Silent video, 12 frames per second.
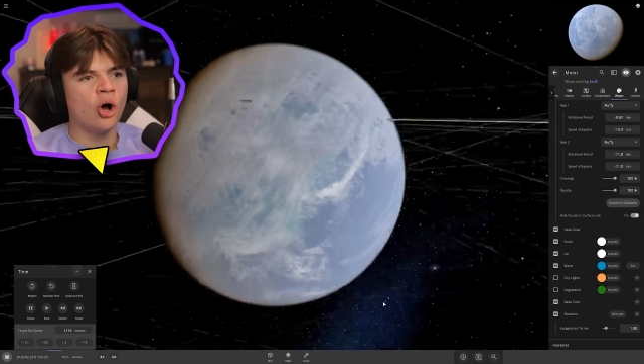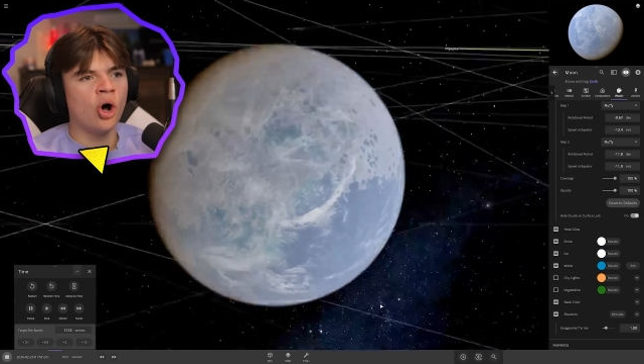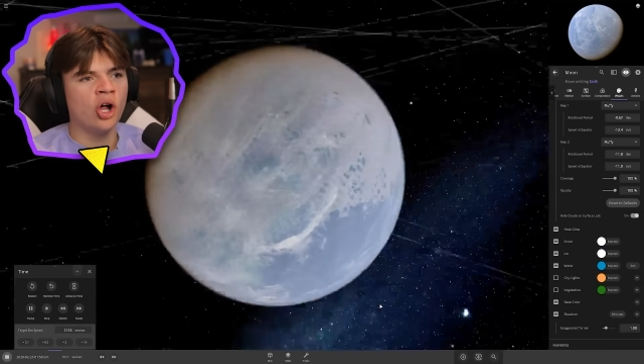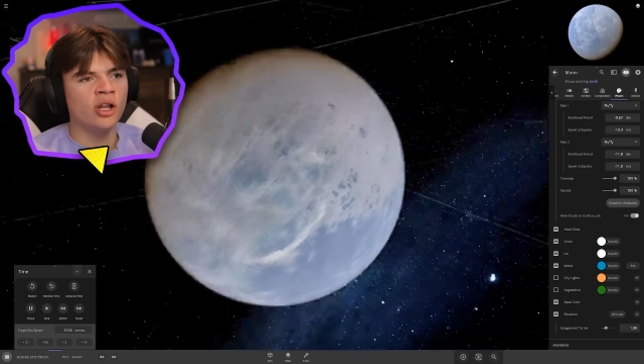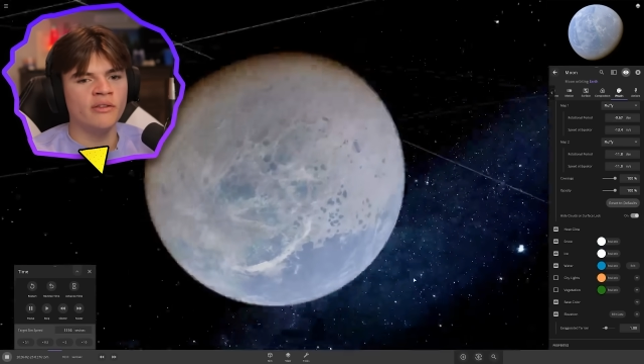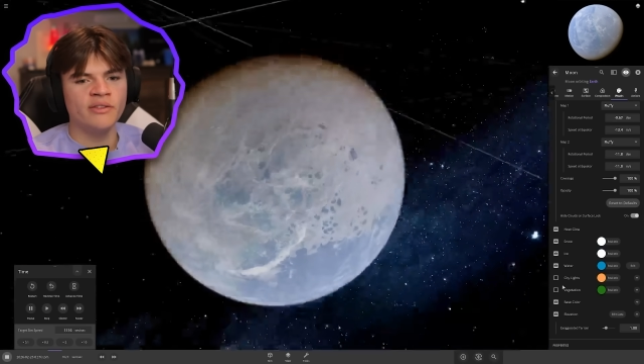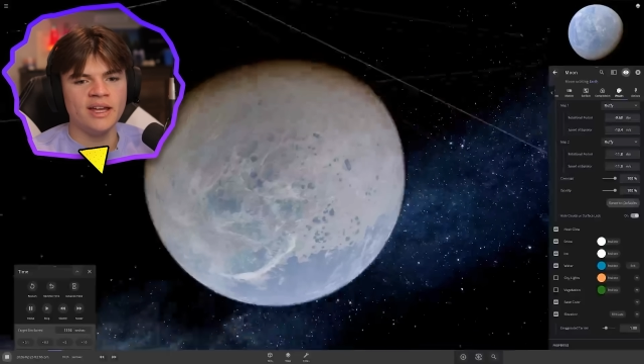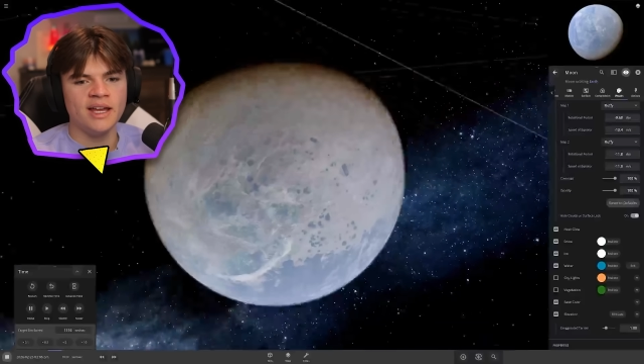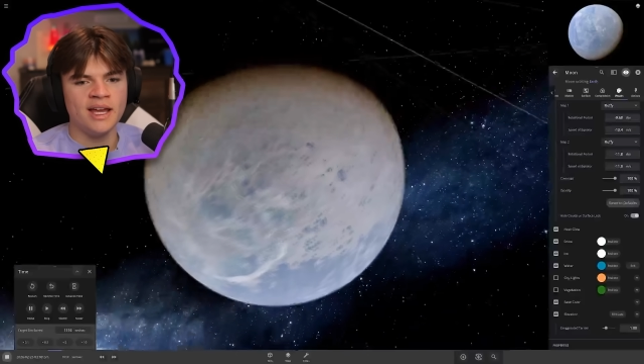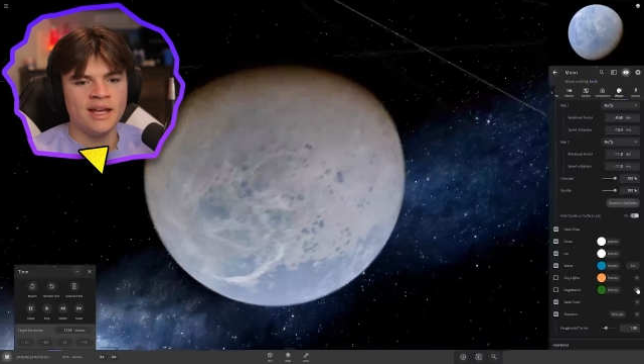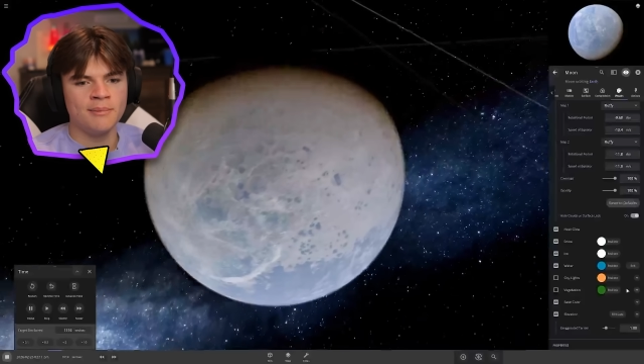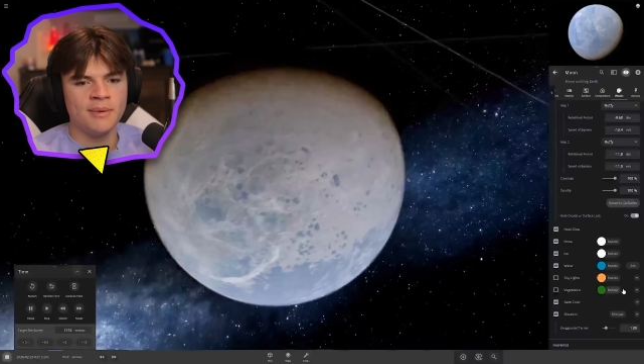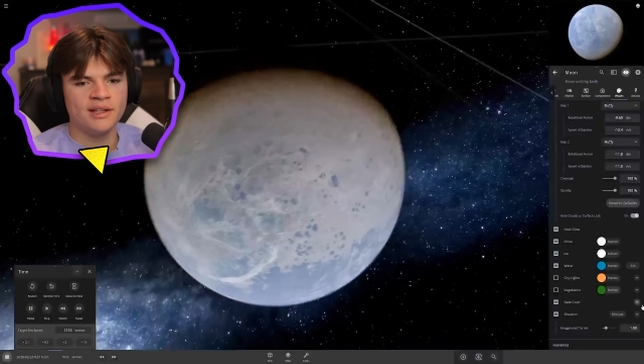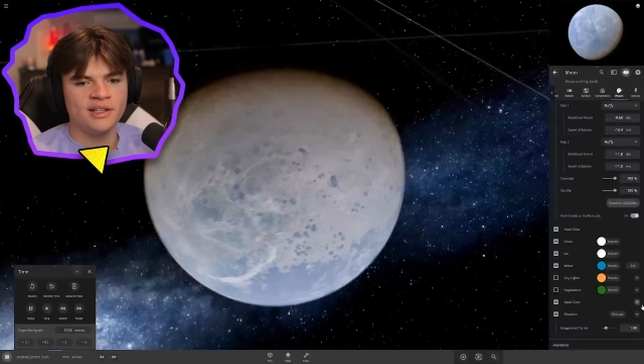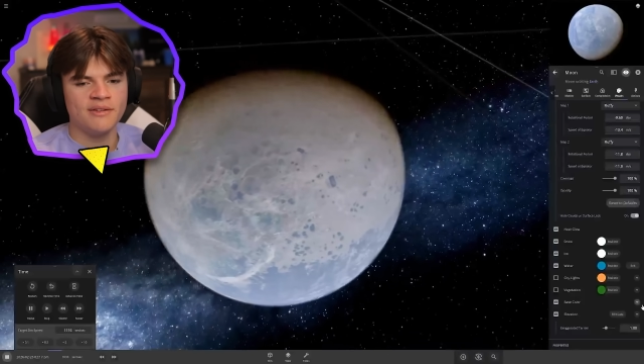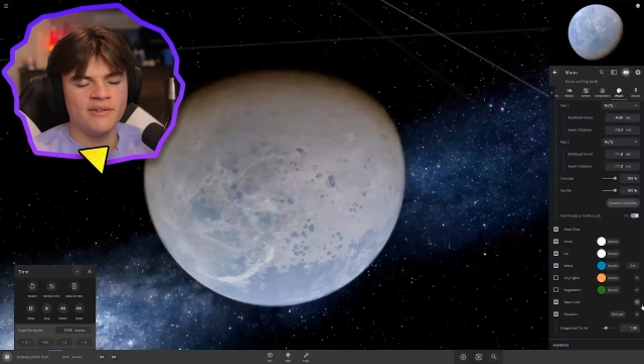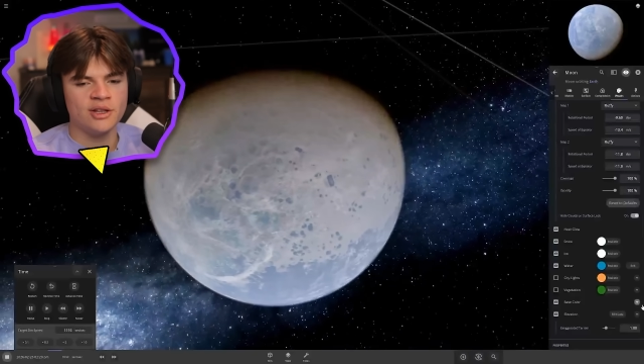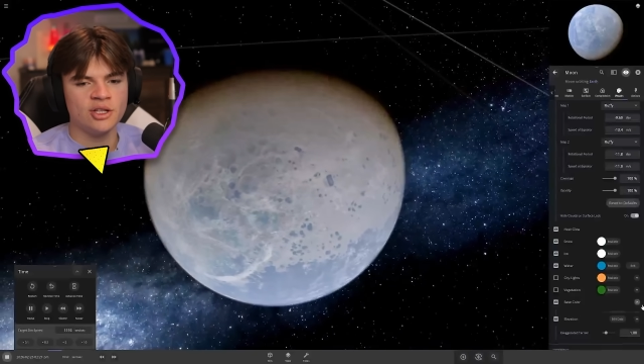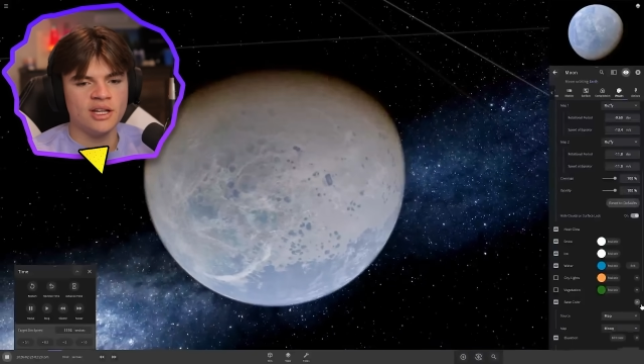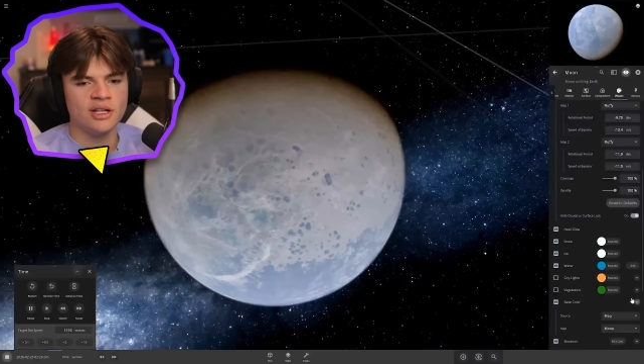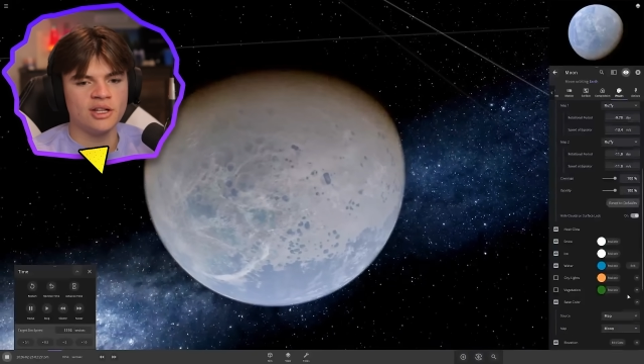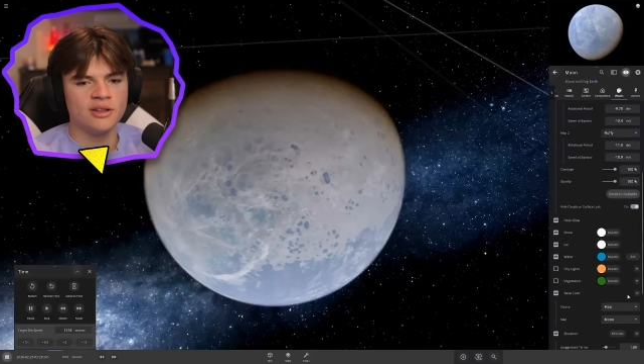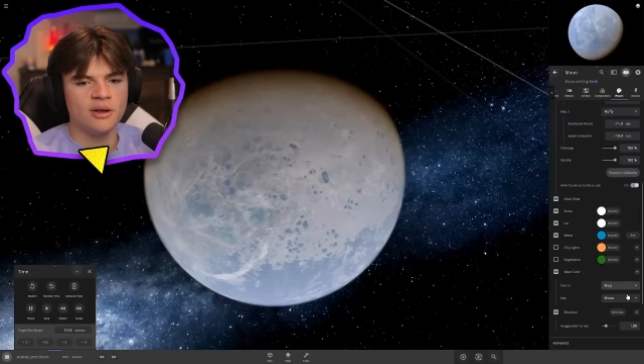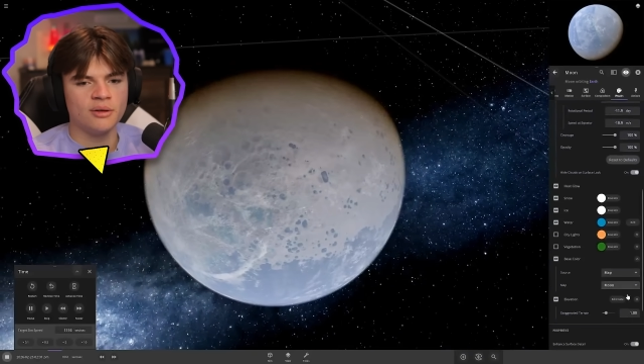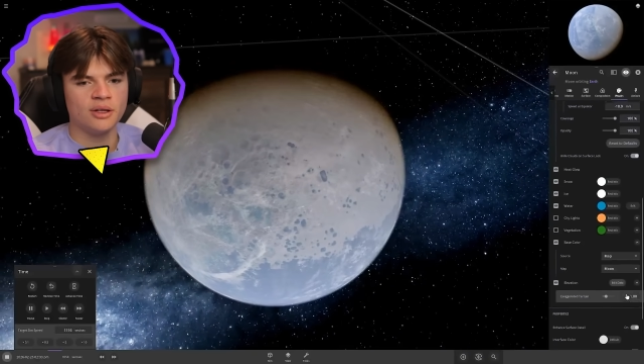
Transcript: all of it and makes it vegetation though.